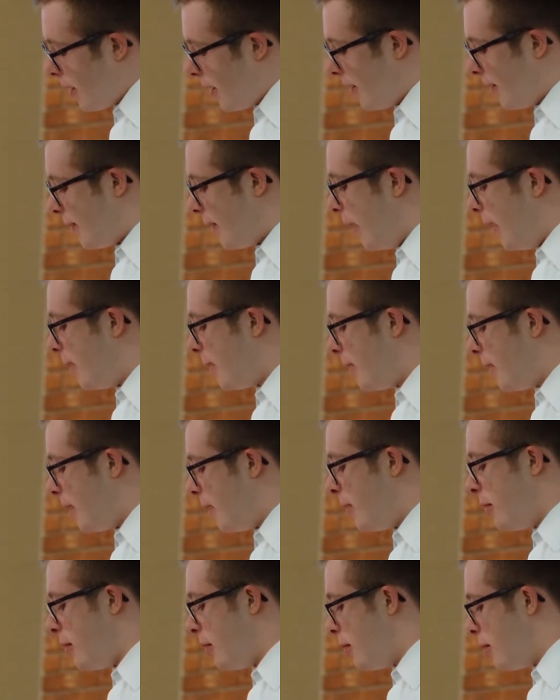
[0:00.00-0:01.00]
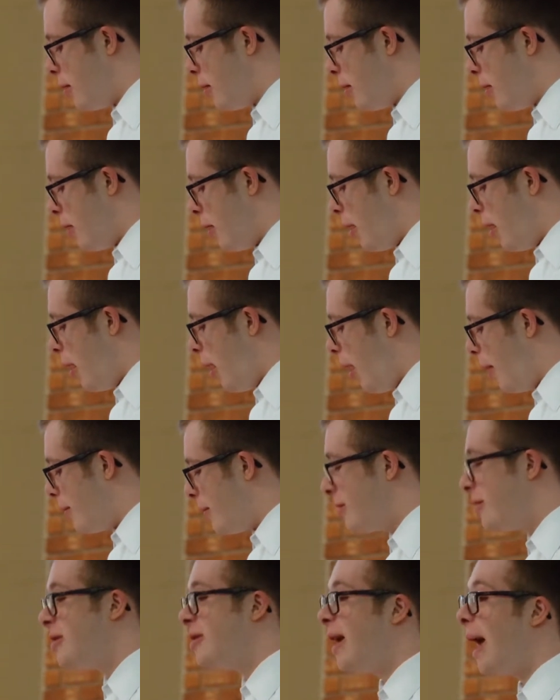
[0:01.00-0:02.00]
slanted,
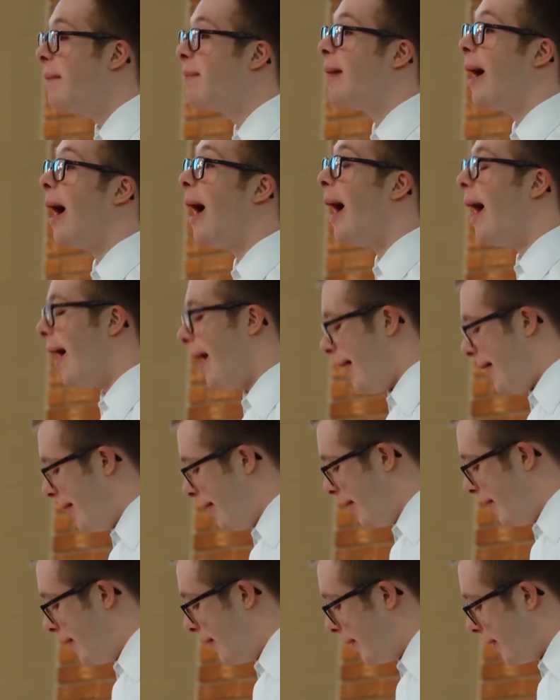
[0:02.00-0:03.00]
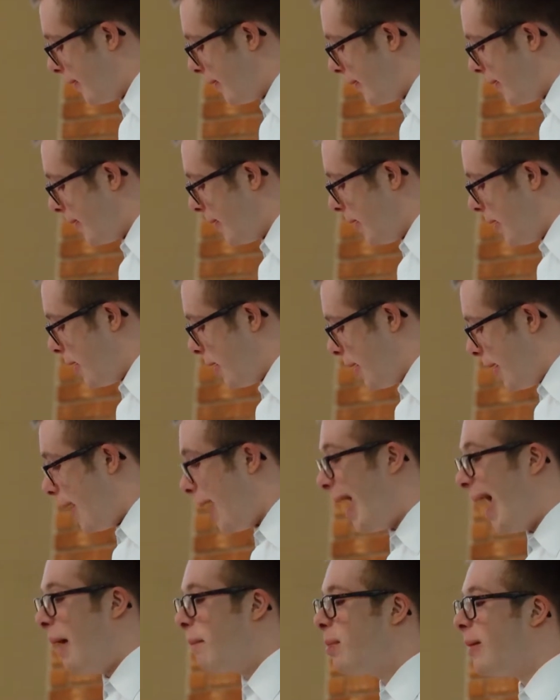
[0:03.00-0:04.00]
almond-shaped eyes,
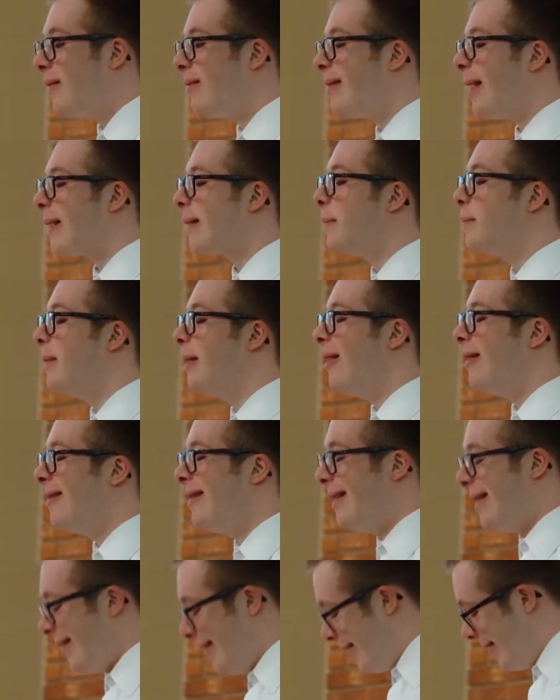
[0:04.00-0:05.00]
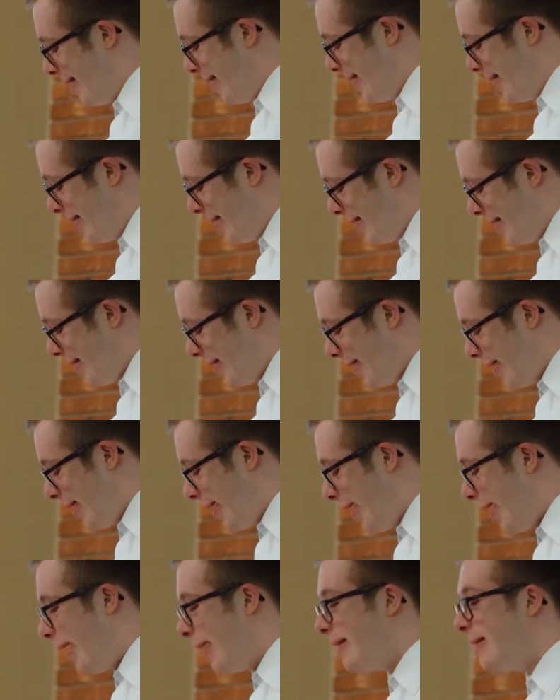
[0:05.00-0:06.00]
hyperflexibility.
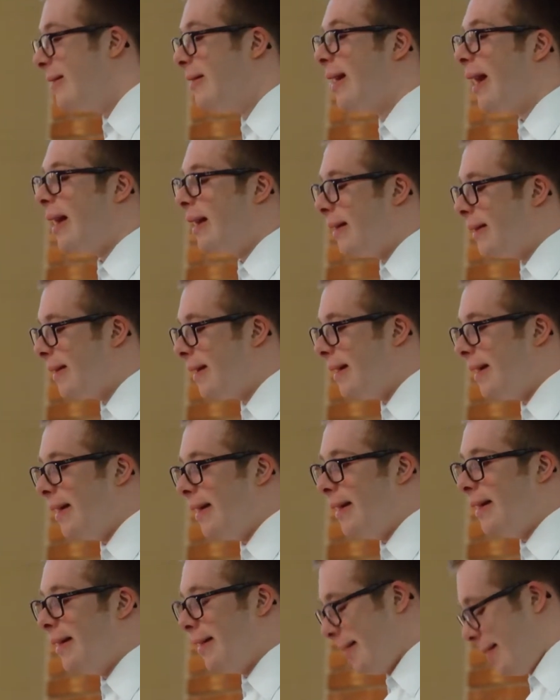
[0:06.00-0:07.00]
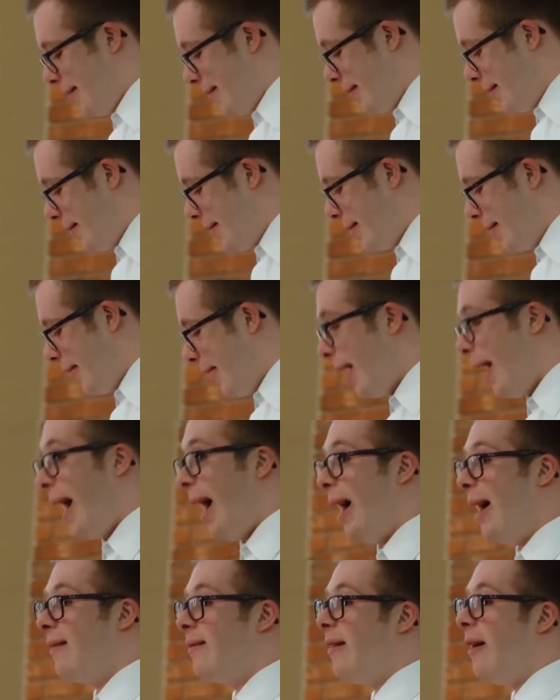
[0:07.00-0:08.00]
As you can see,
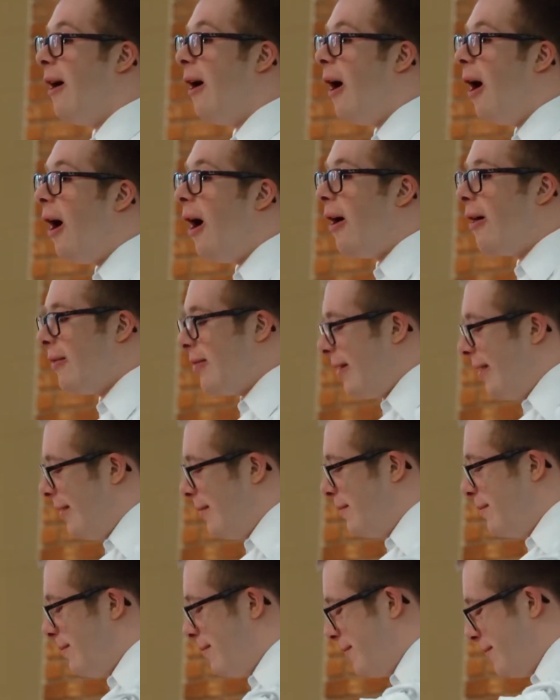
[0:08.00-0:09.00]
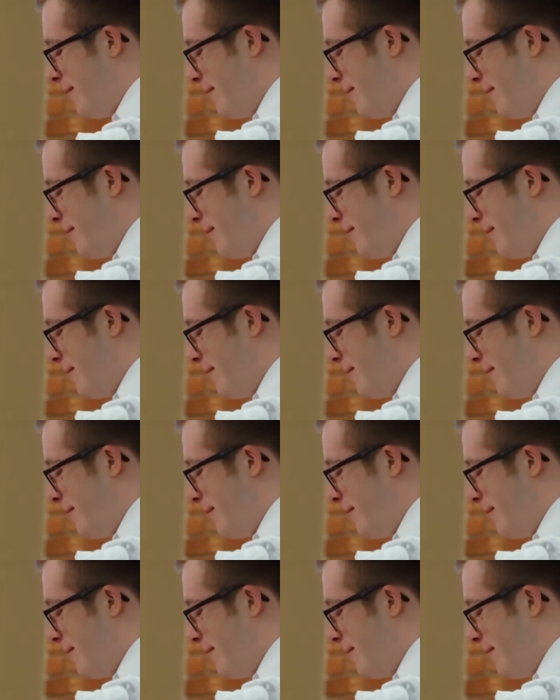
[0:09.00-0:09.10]
I have all of them.